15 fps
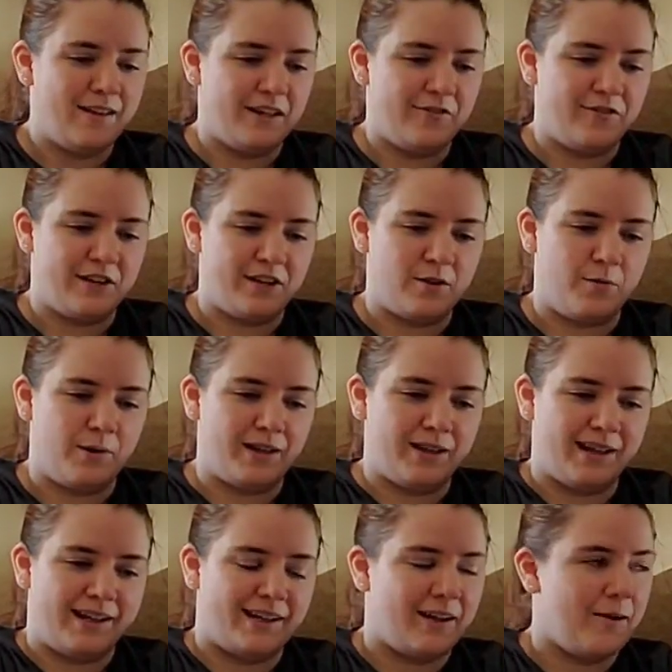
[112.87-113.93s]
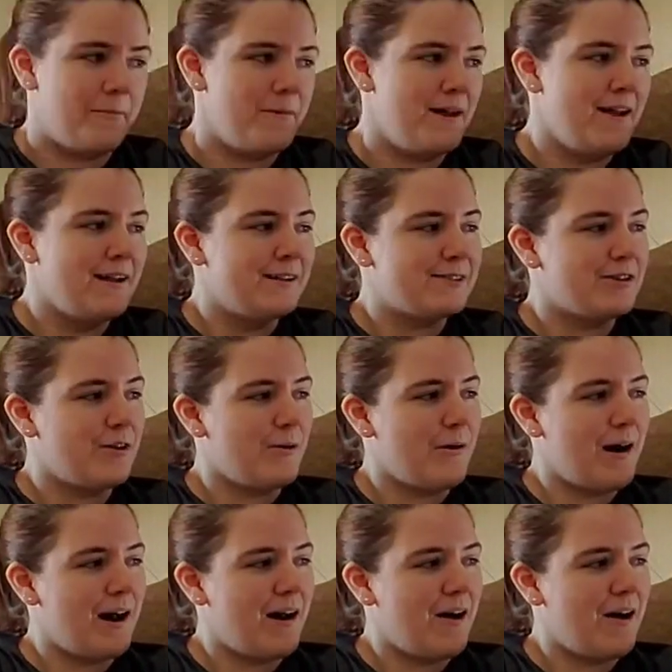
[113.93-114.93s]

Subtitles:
lifting the one leg up. So